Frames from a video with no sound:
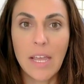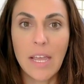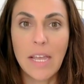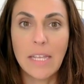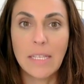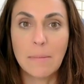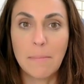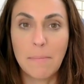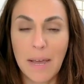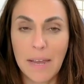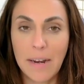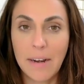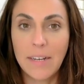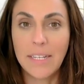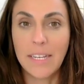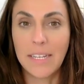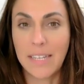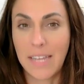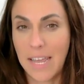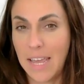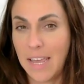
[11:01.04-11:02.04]
it's better
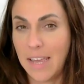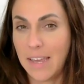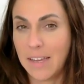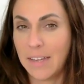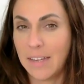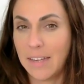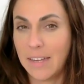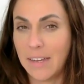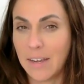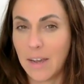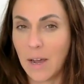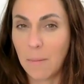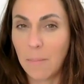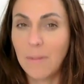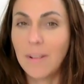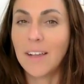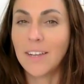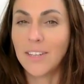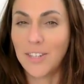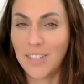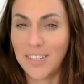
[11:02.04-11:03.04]
to take a
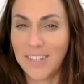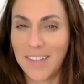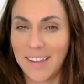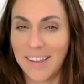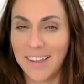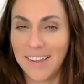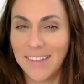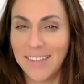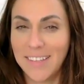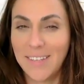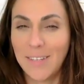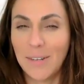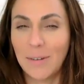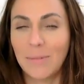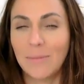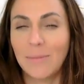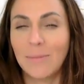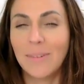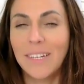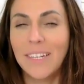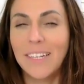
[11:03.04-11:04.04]
couple extra seconds to
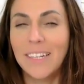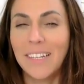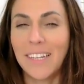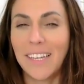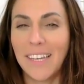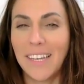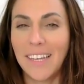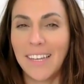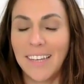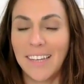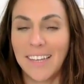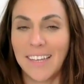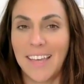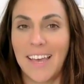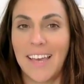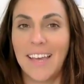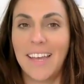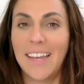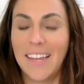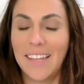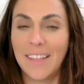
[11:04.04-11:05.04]
really
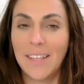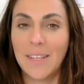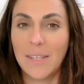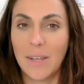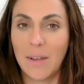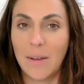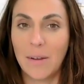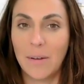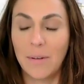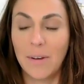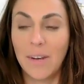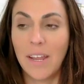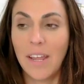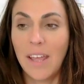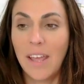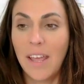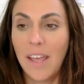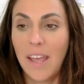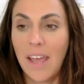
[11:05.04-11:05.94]
get in the zone,